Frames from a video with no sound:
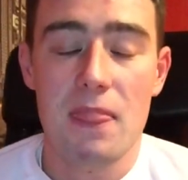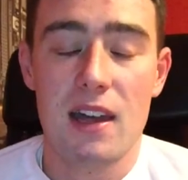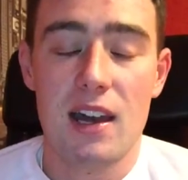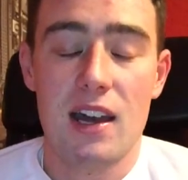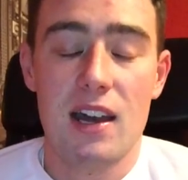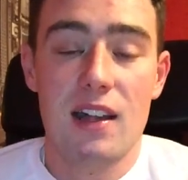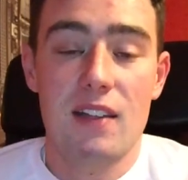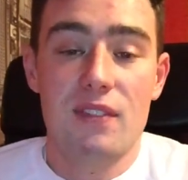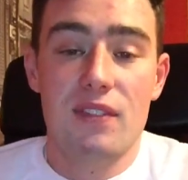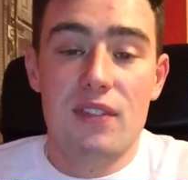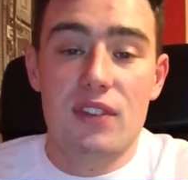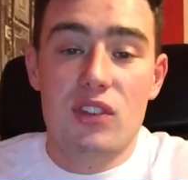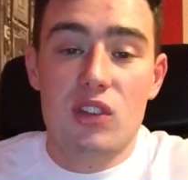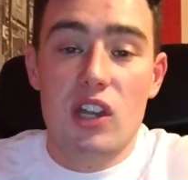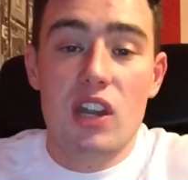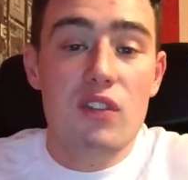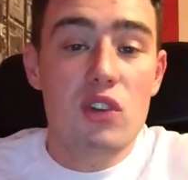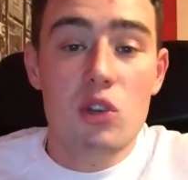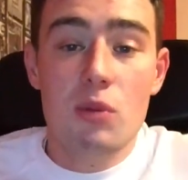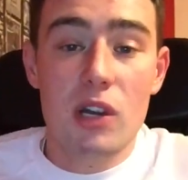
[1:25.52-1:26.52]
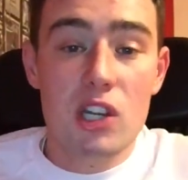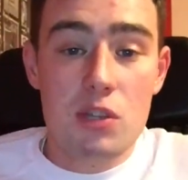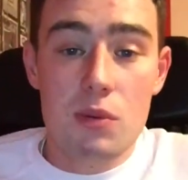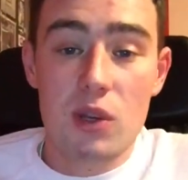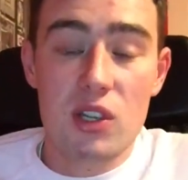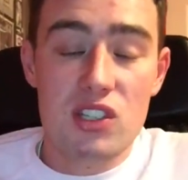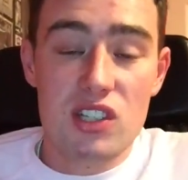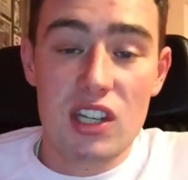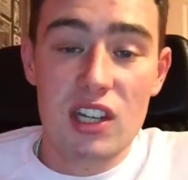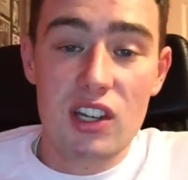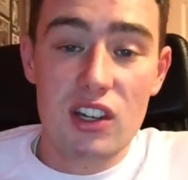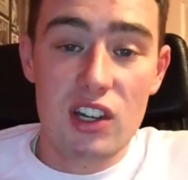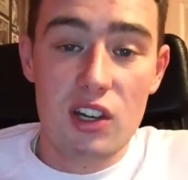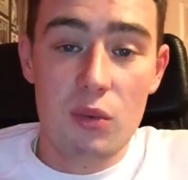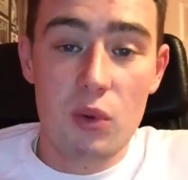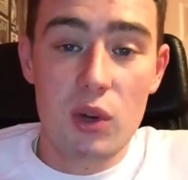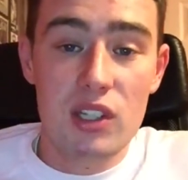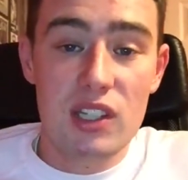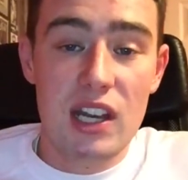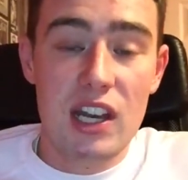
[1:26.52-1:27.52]
And so I never knew much about his cycling
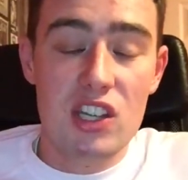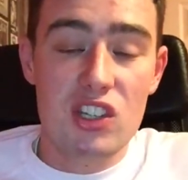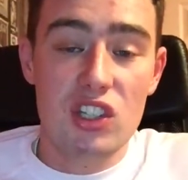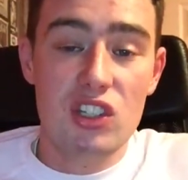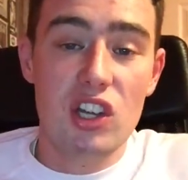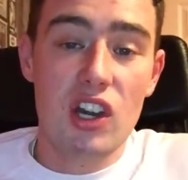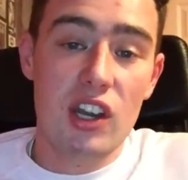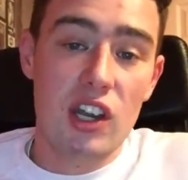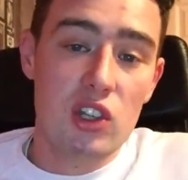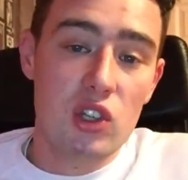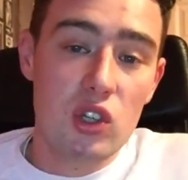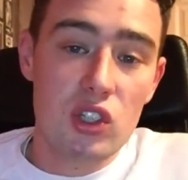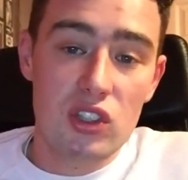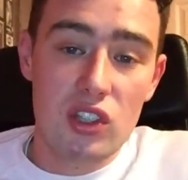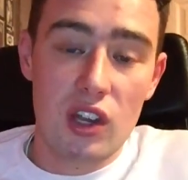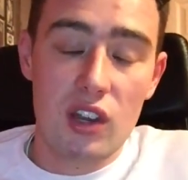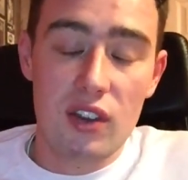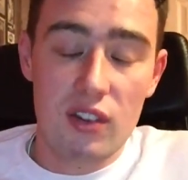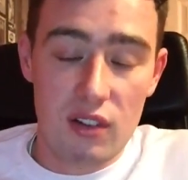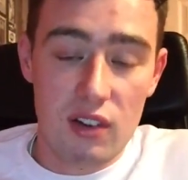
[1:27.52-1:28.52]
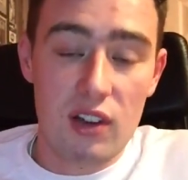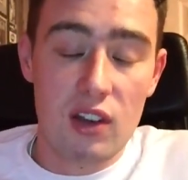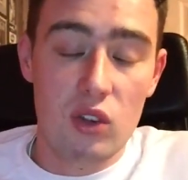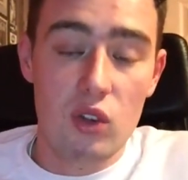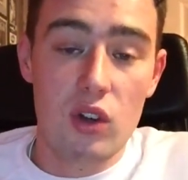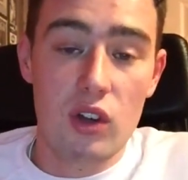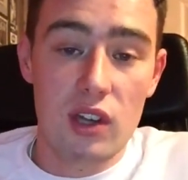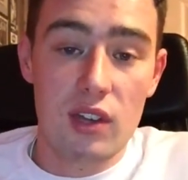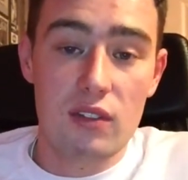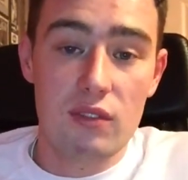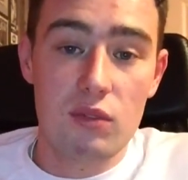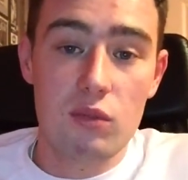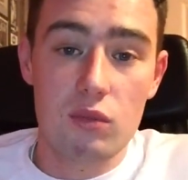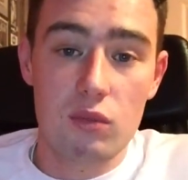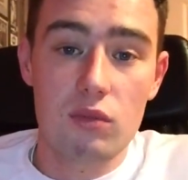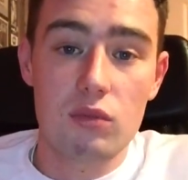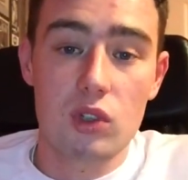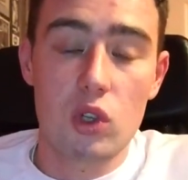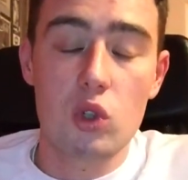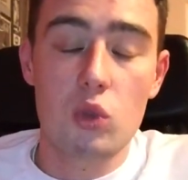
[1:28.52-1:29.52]
and what he'd actually done. I knew he'd done a lot of
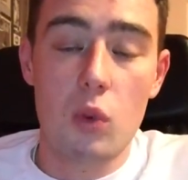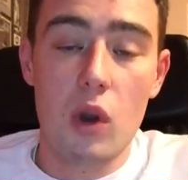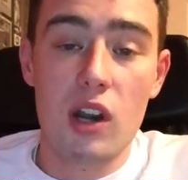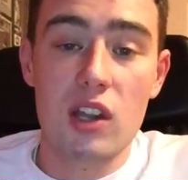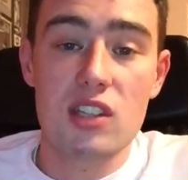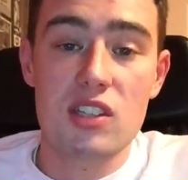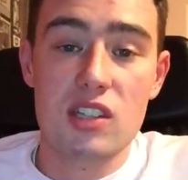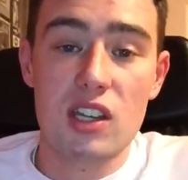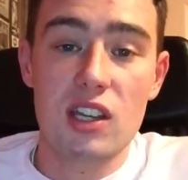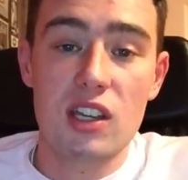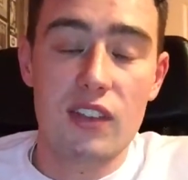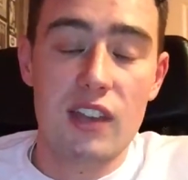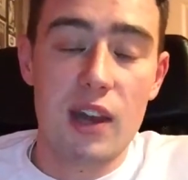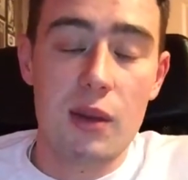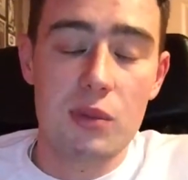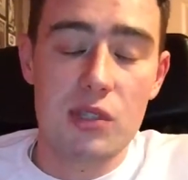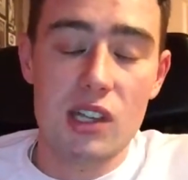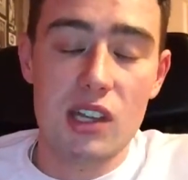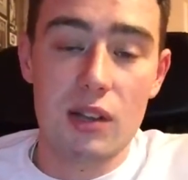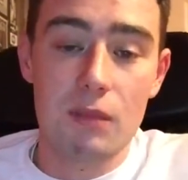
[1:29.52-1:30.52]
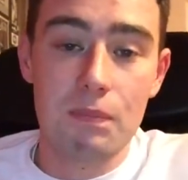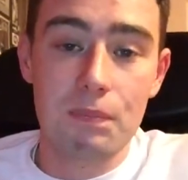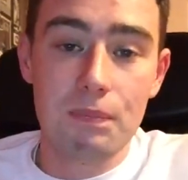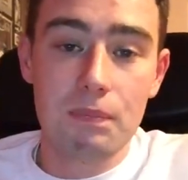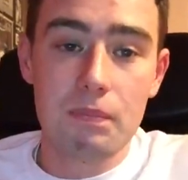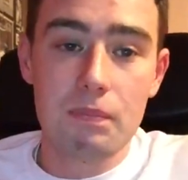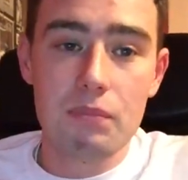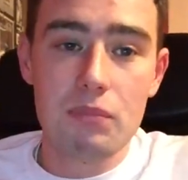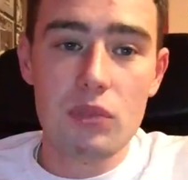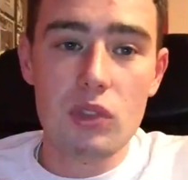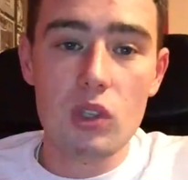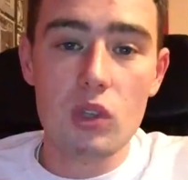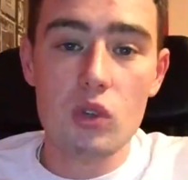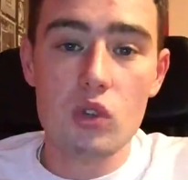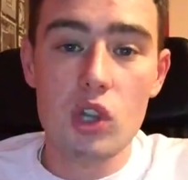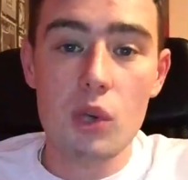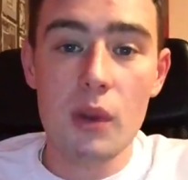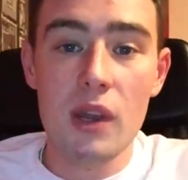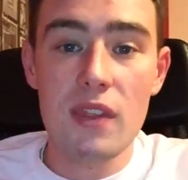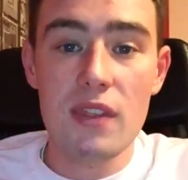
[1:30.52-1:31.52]
good work in cycling, that was it.
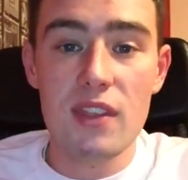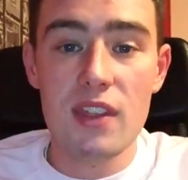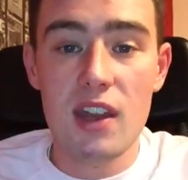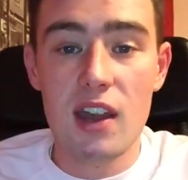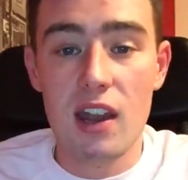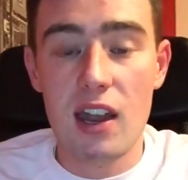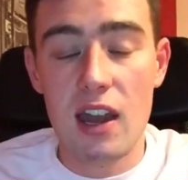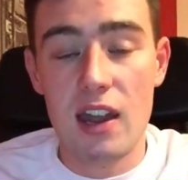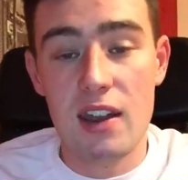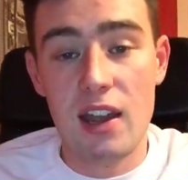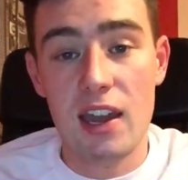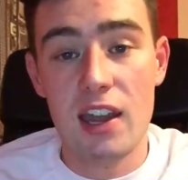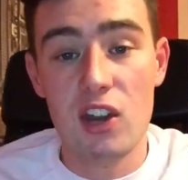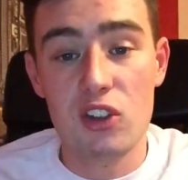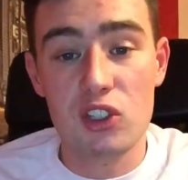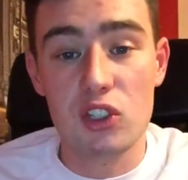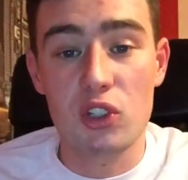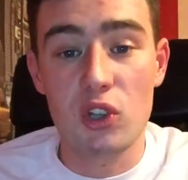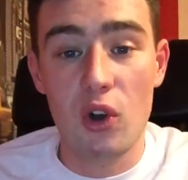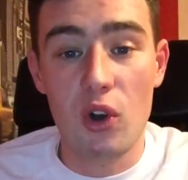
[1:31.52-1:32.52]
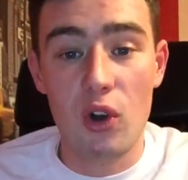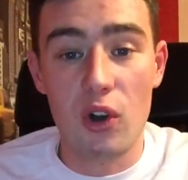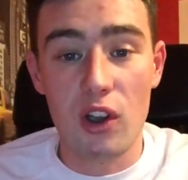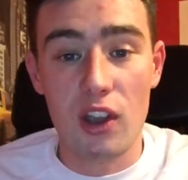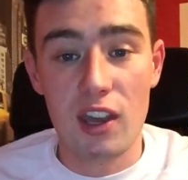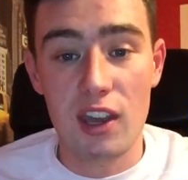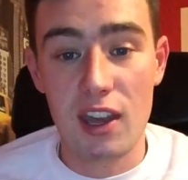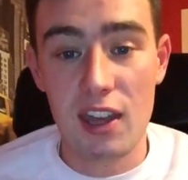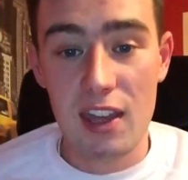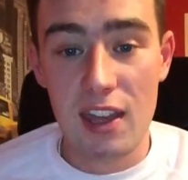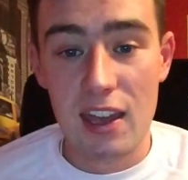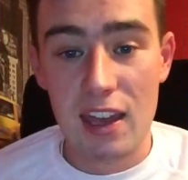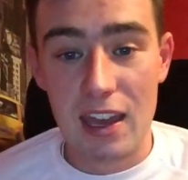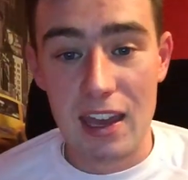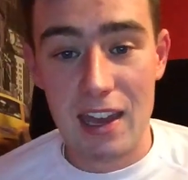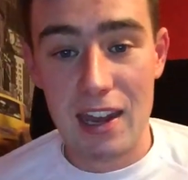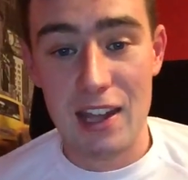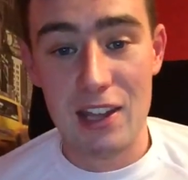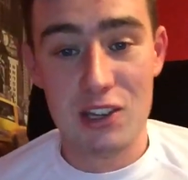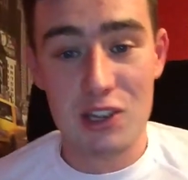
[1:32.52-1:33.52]
So I went there and I heard the talk
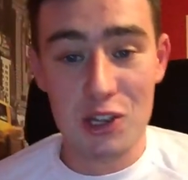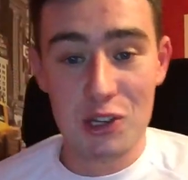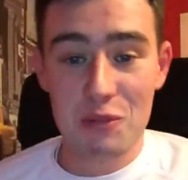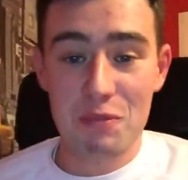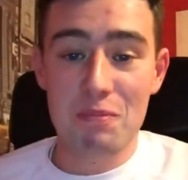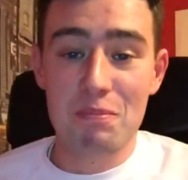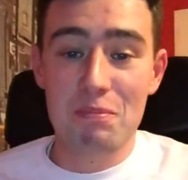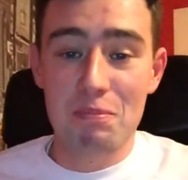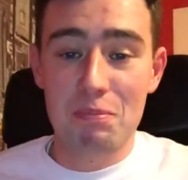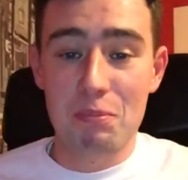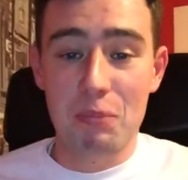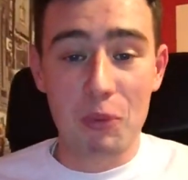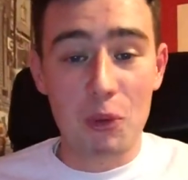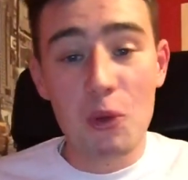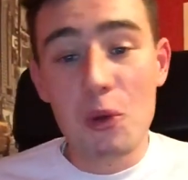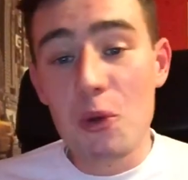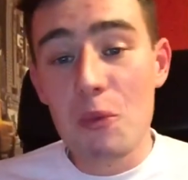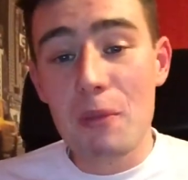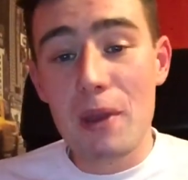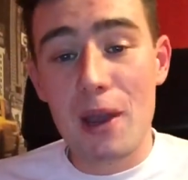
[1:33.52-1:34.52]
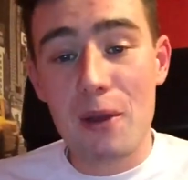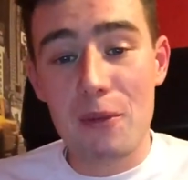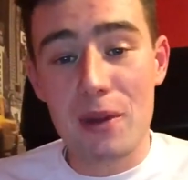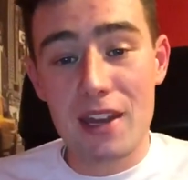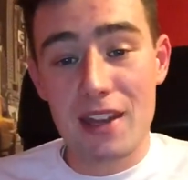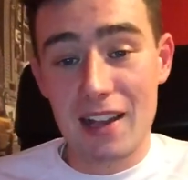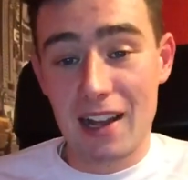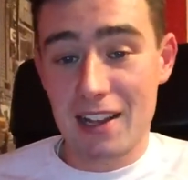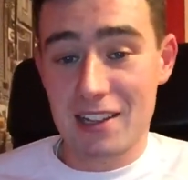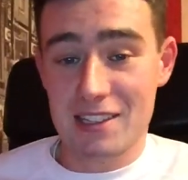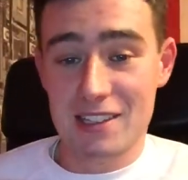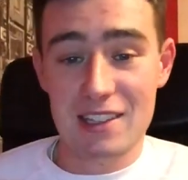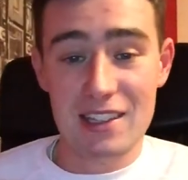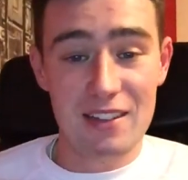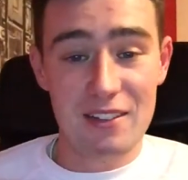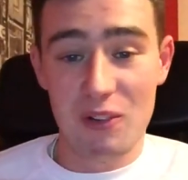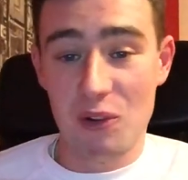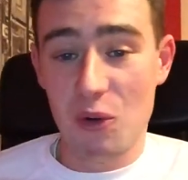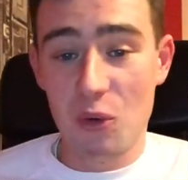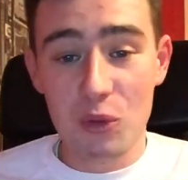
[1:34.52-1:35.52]
and it just blew me away. That's
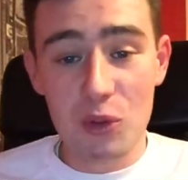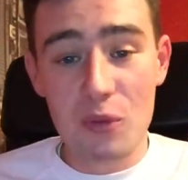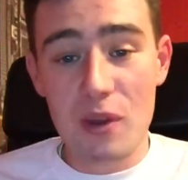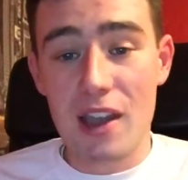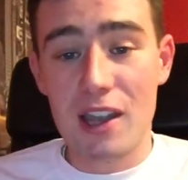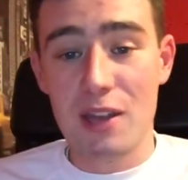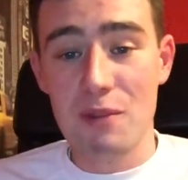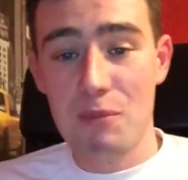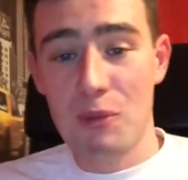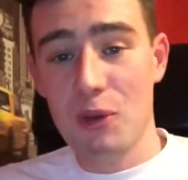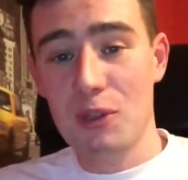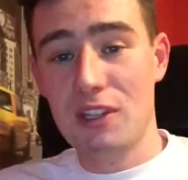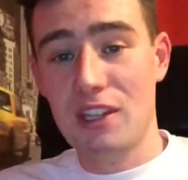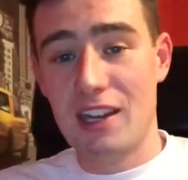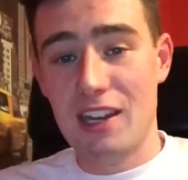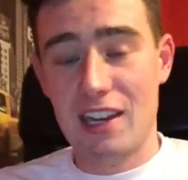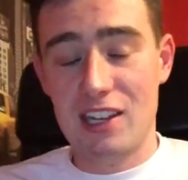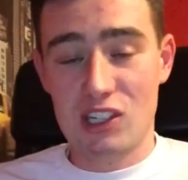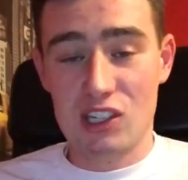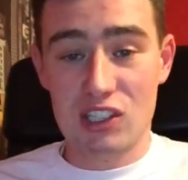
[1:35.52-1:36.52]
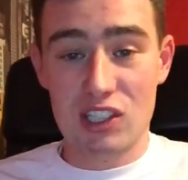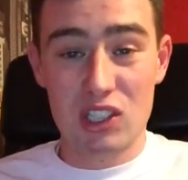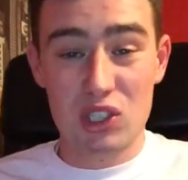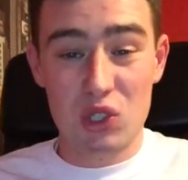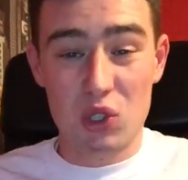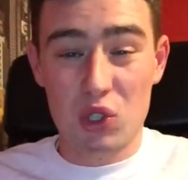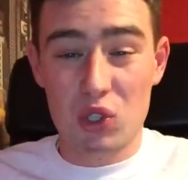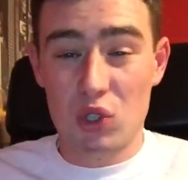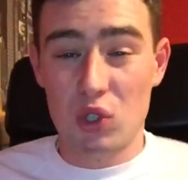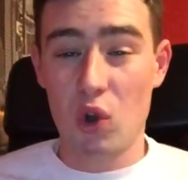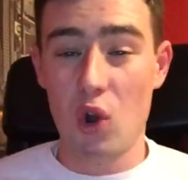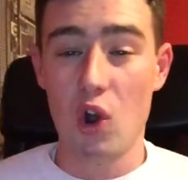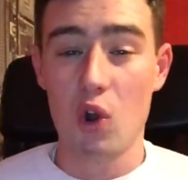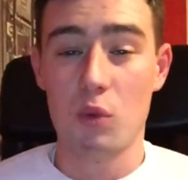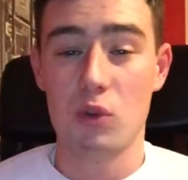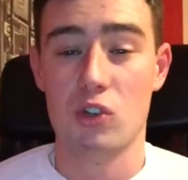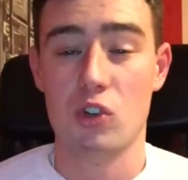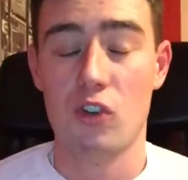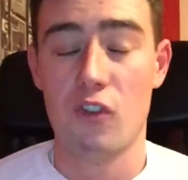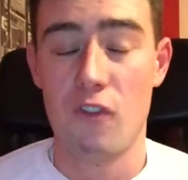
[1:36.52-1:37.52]
the only way I can put it. His talk
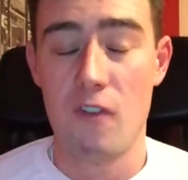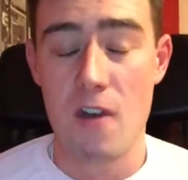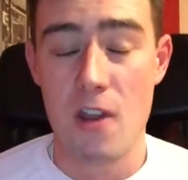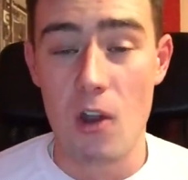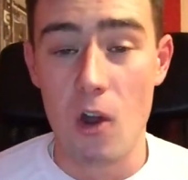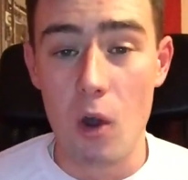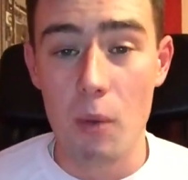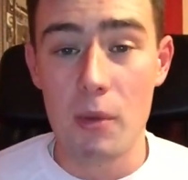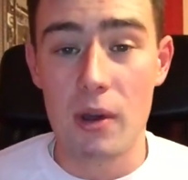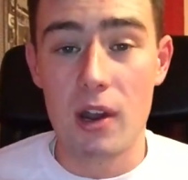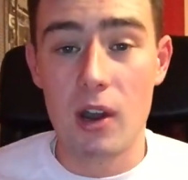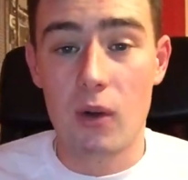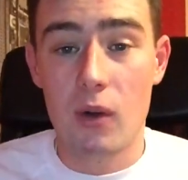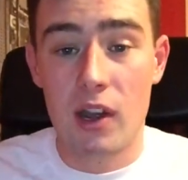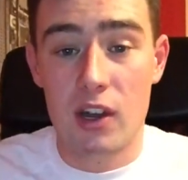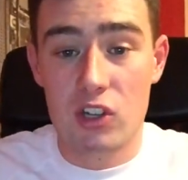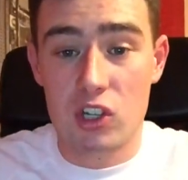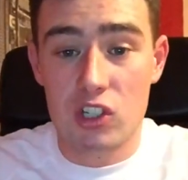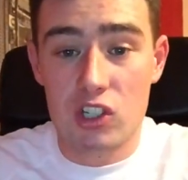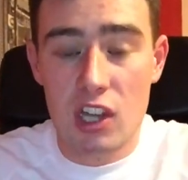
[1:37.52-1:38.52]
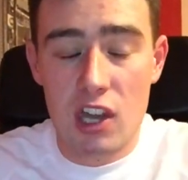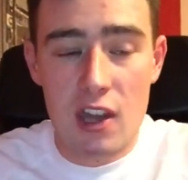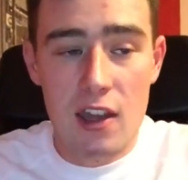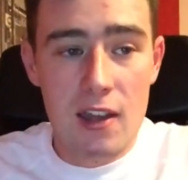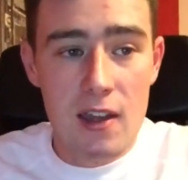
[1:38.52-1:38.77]
was just phenomenal and it